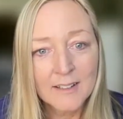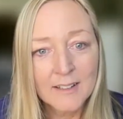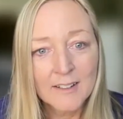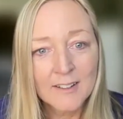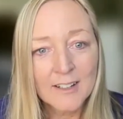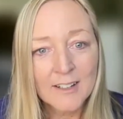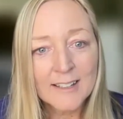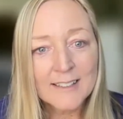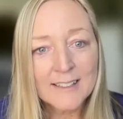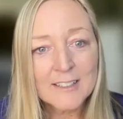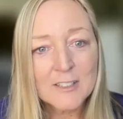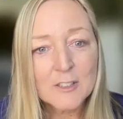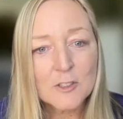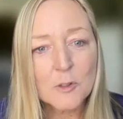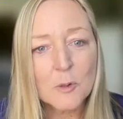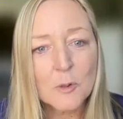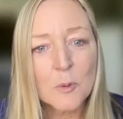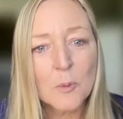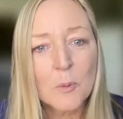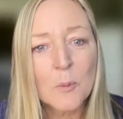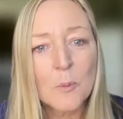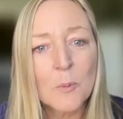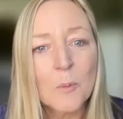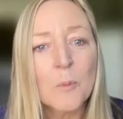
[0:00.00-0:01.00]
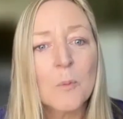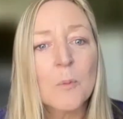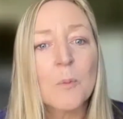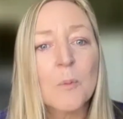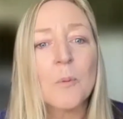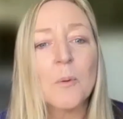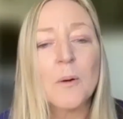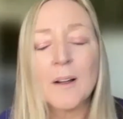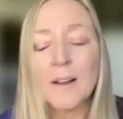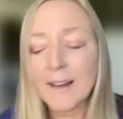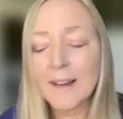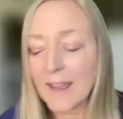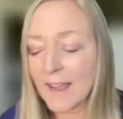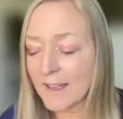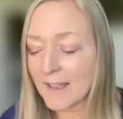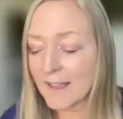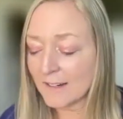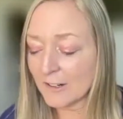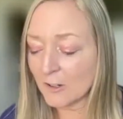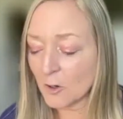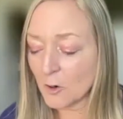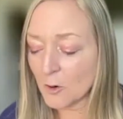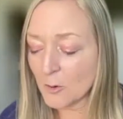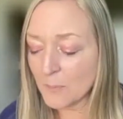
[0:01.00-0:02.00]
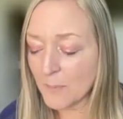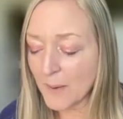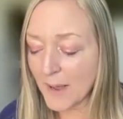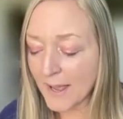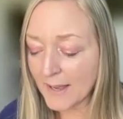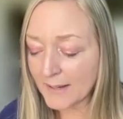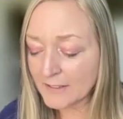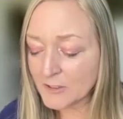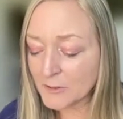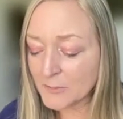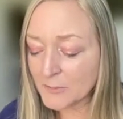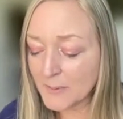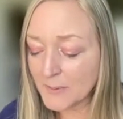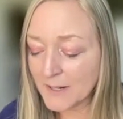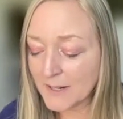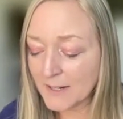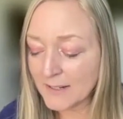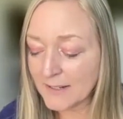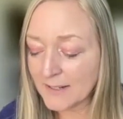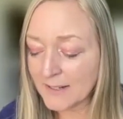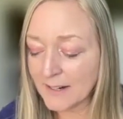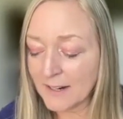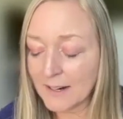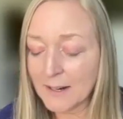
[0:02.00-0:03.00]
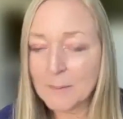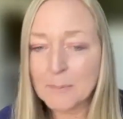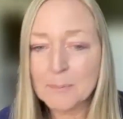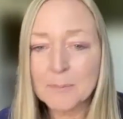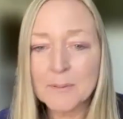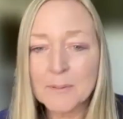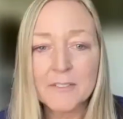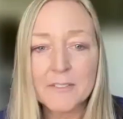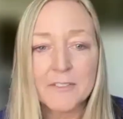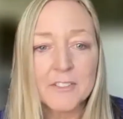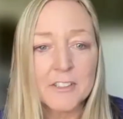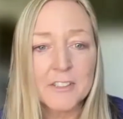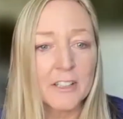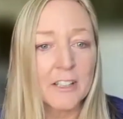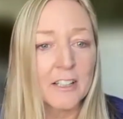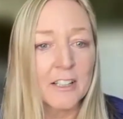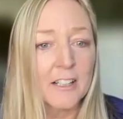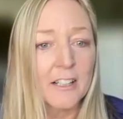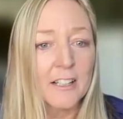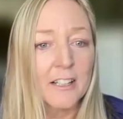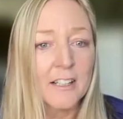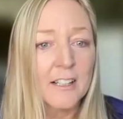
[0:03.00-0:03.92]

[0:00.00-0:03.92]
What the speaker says: Right. So again, go back to being the uplifter.